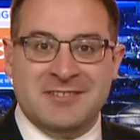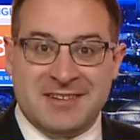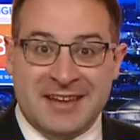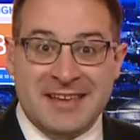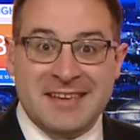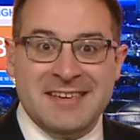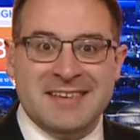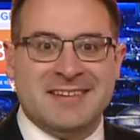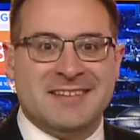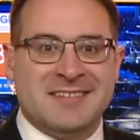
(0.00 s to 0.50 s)

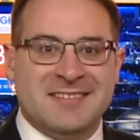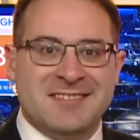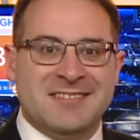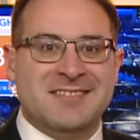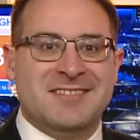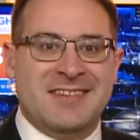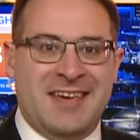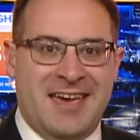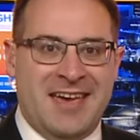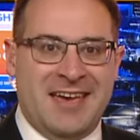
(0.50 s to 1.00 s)
Dingus
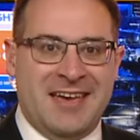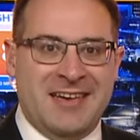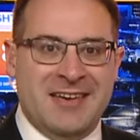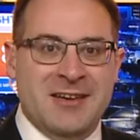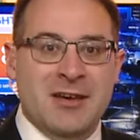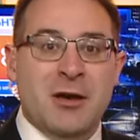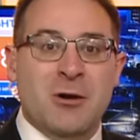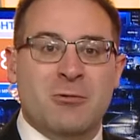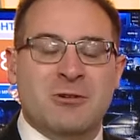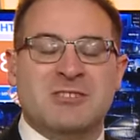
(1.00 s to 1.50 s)
Day,
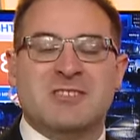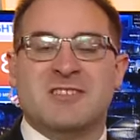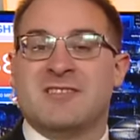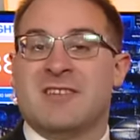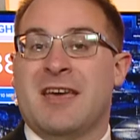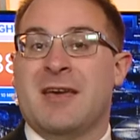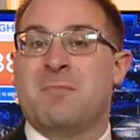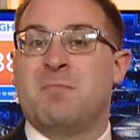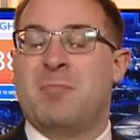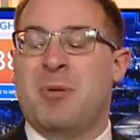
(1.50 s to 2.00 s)
which is
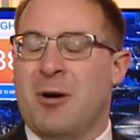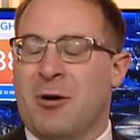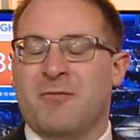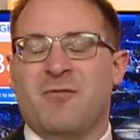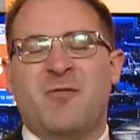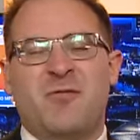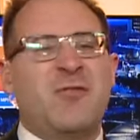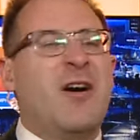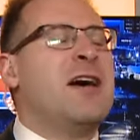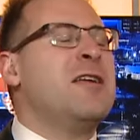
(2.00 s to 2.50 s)
a po
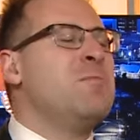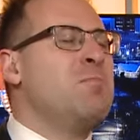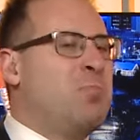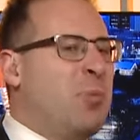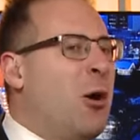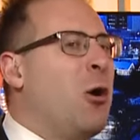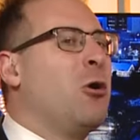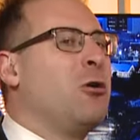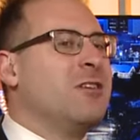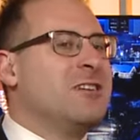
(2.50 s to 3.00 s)
fun
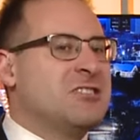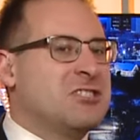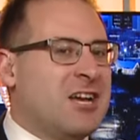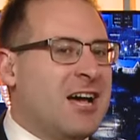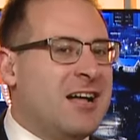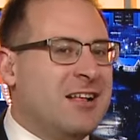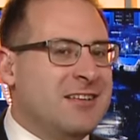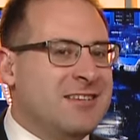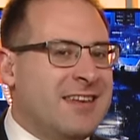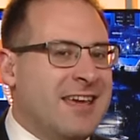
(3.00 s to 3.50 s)
Polish
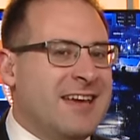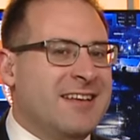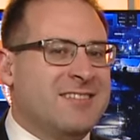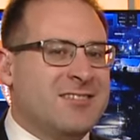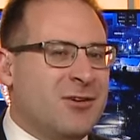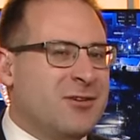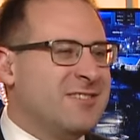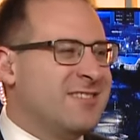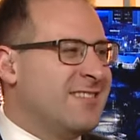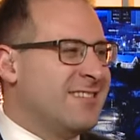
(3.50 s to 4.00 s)
holiday. It's
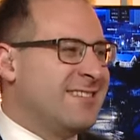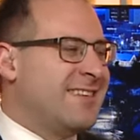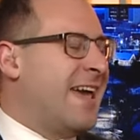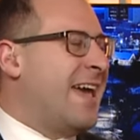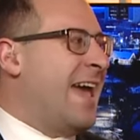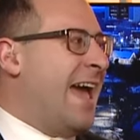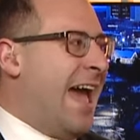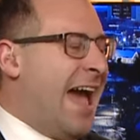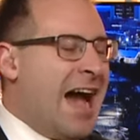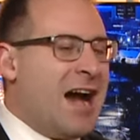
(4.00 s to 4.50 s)
always the
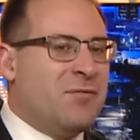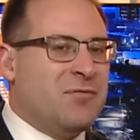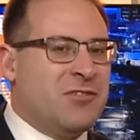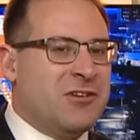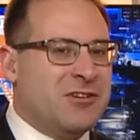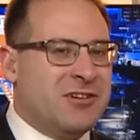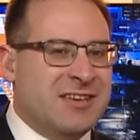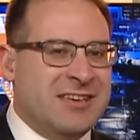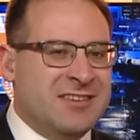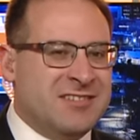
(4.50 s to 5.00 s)
day
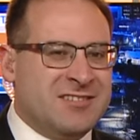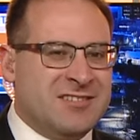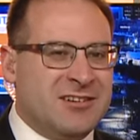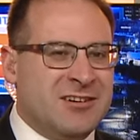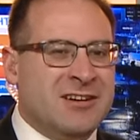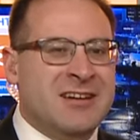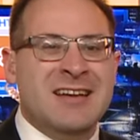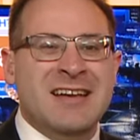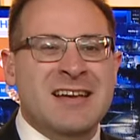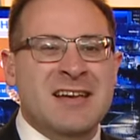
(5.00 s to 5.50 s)
after
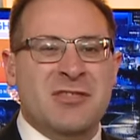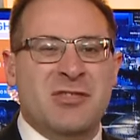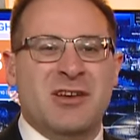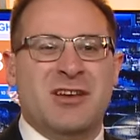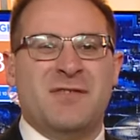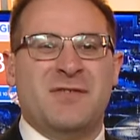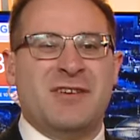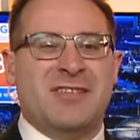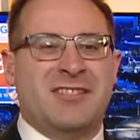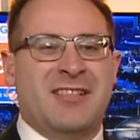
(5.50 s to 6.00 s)
Easter. Think
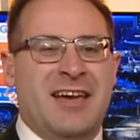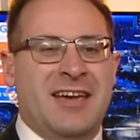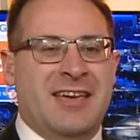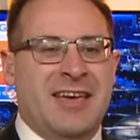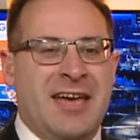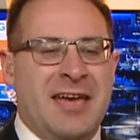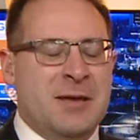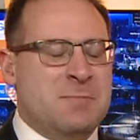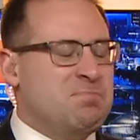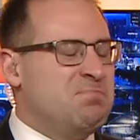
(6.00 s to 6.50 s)
of it like
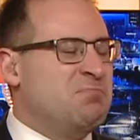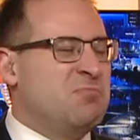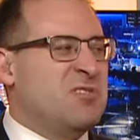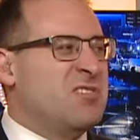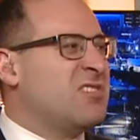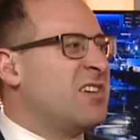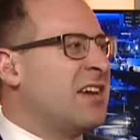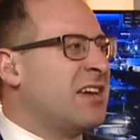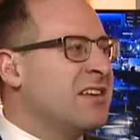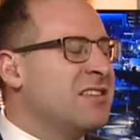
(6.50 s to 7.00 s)
a
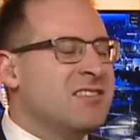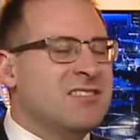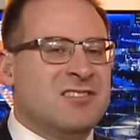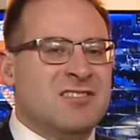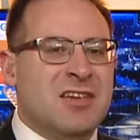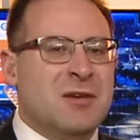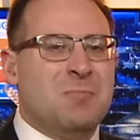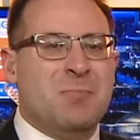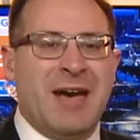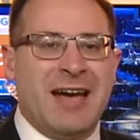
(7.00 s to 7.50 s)
second
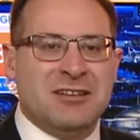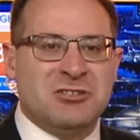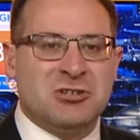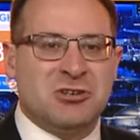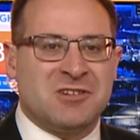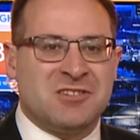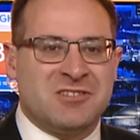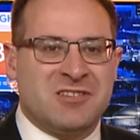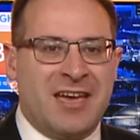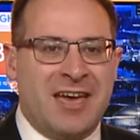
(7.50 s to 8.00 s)
Saint
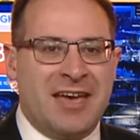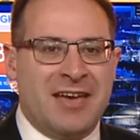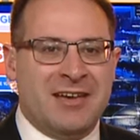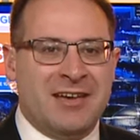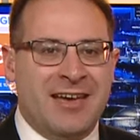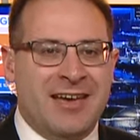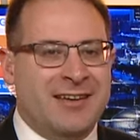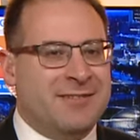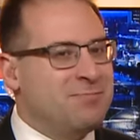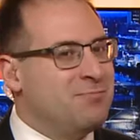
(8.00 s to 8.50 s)
Patrick's Day.
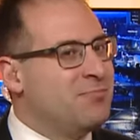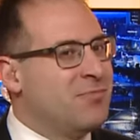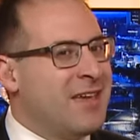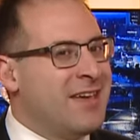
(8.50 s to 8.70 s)
And